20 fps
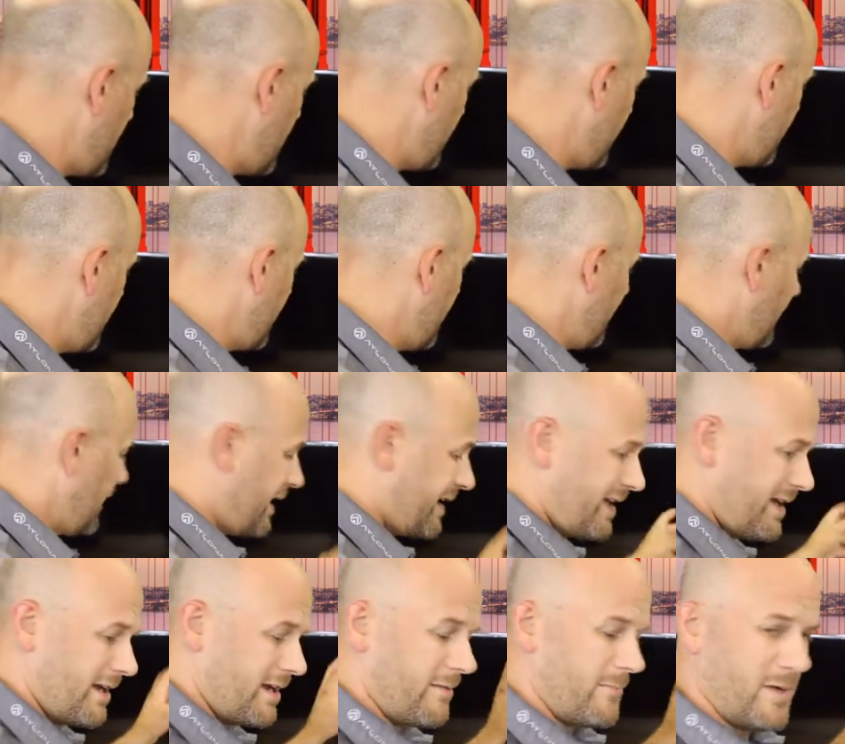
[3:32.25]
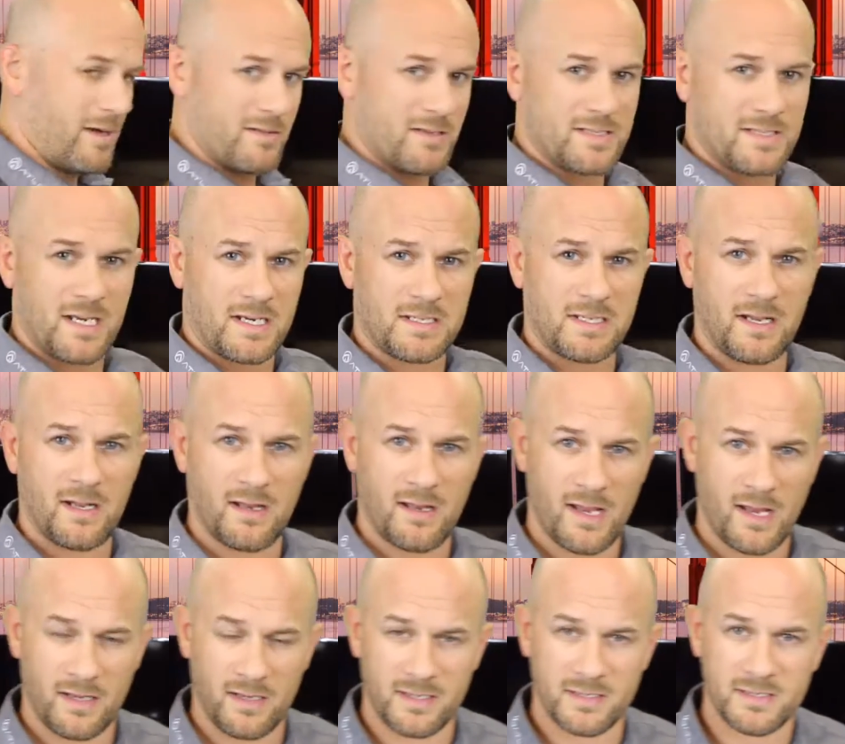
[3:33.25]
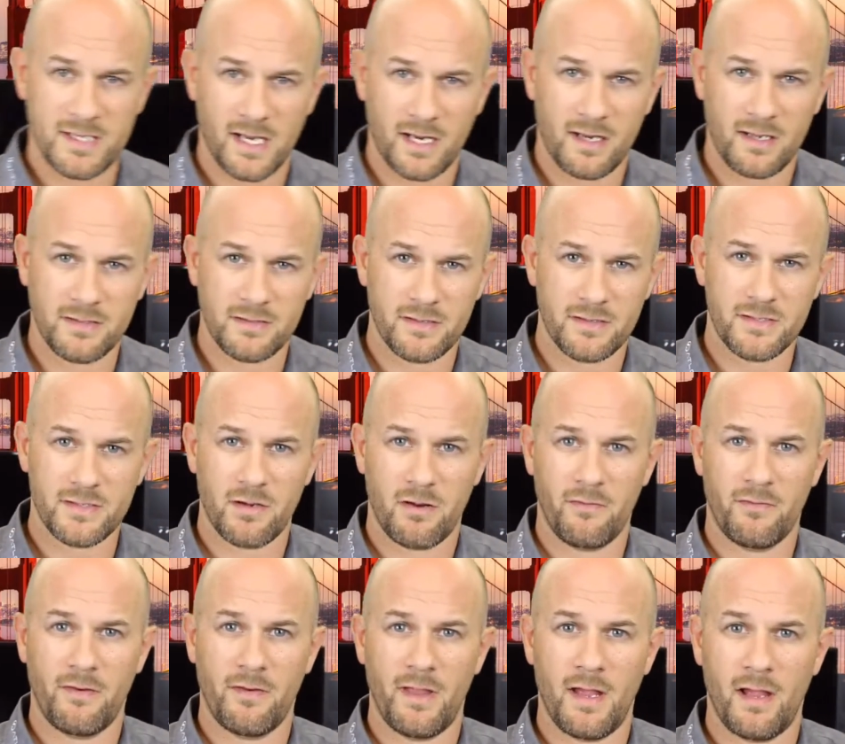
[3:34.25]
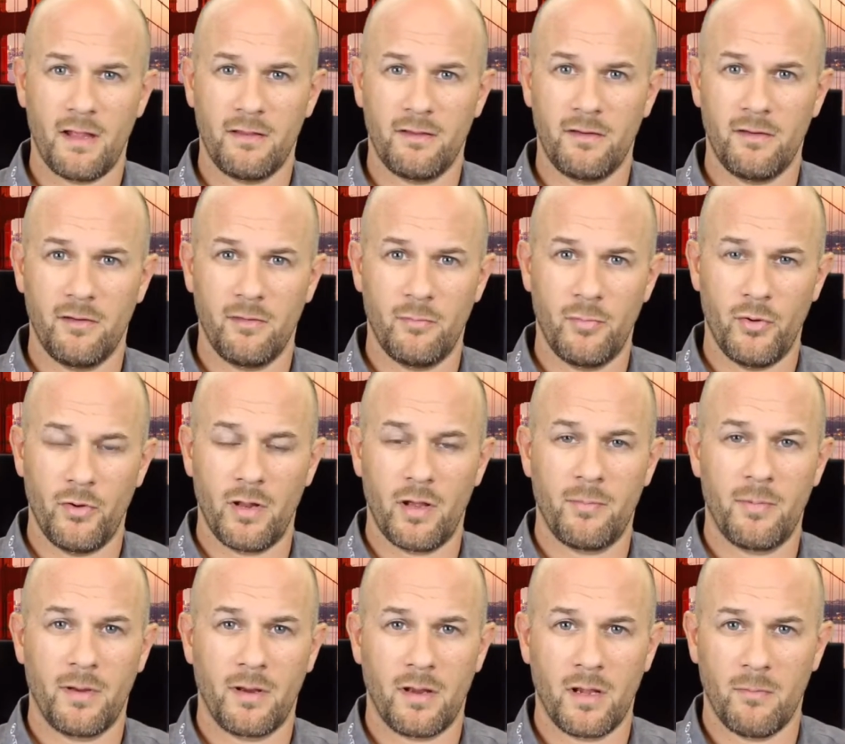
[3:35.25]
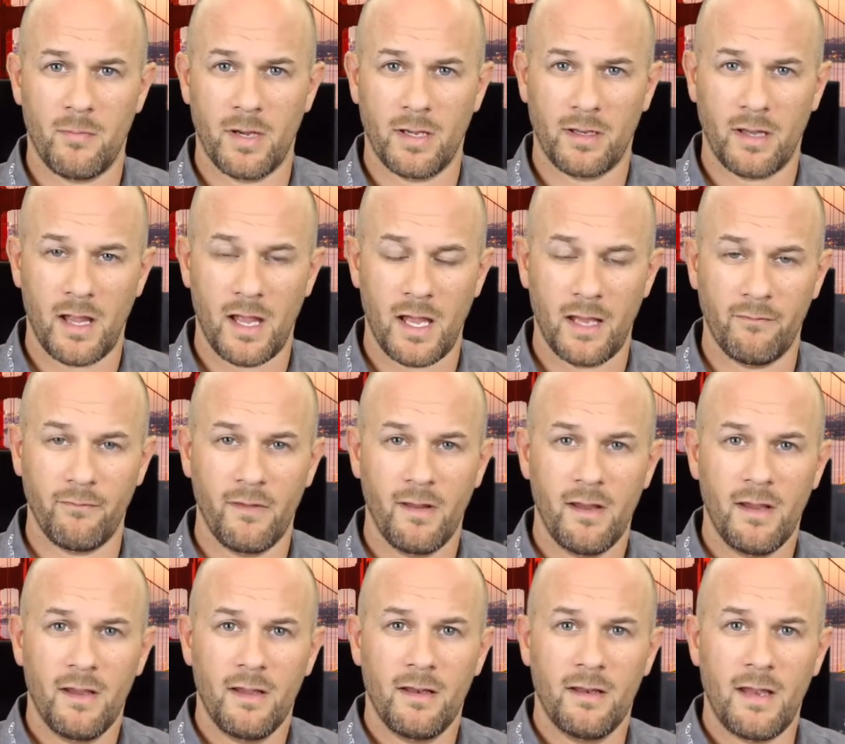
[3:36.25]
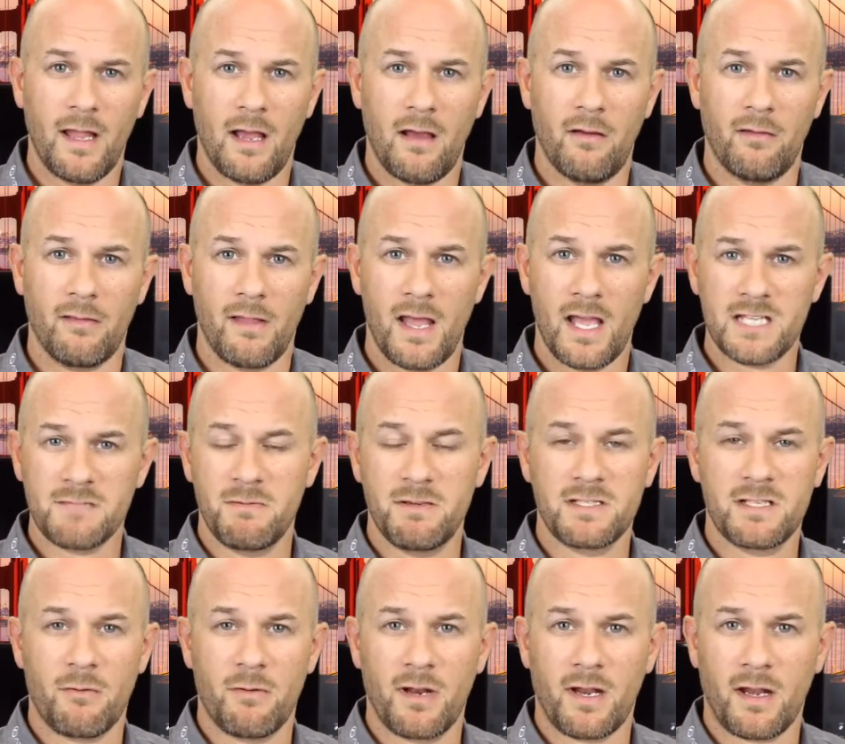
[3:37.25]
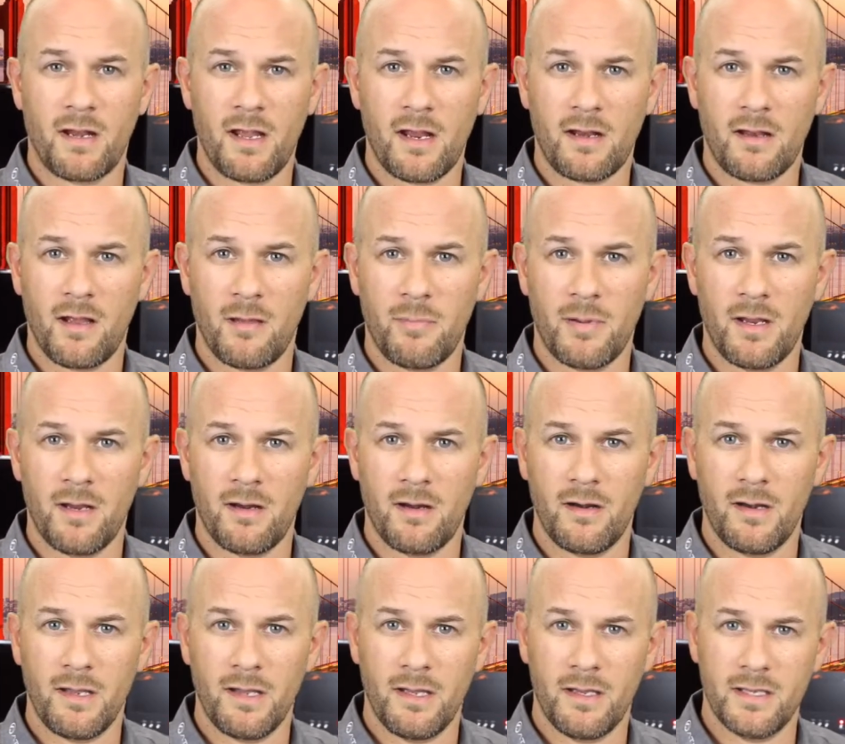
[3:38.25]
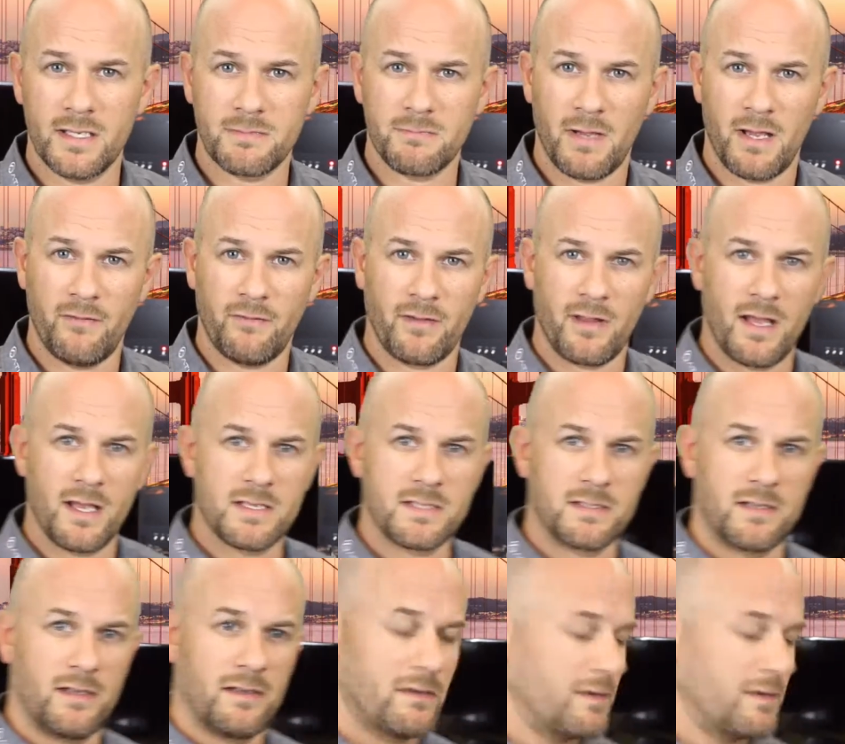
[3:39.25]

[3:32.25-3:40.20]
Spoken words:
up. Again, about 60 to 90 seconds or so for that to boot up and come on live. Now, last piece I want to connect up here is my Velocity